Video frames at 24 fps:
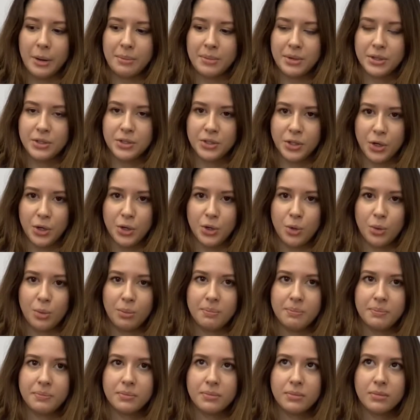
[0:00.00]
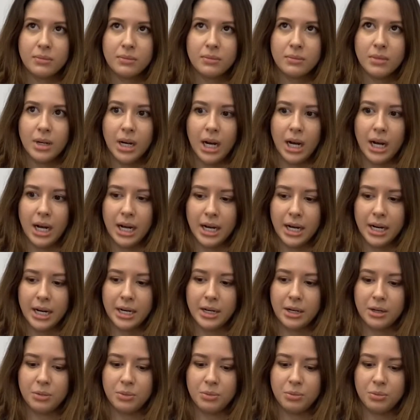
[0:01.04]
So
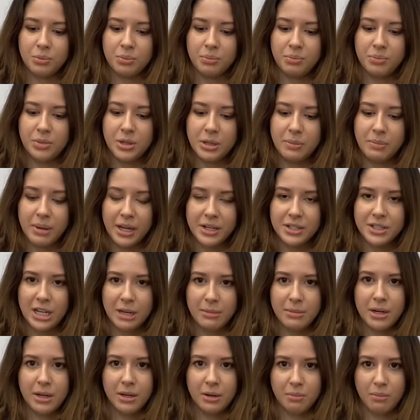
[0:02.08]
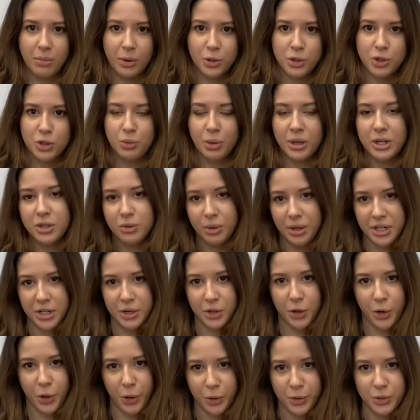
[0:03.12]
the pandemic, March 2020,
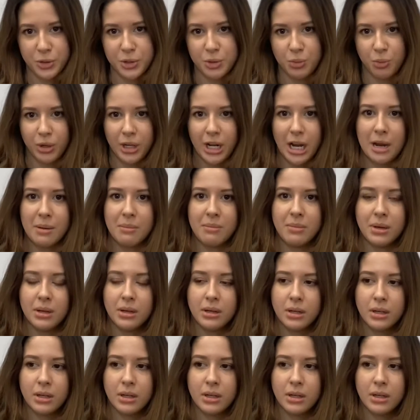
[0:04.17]
occurs when I'm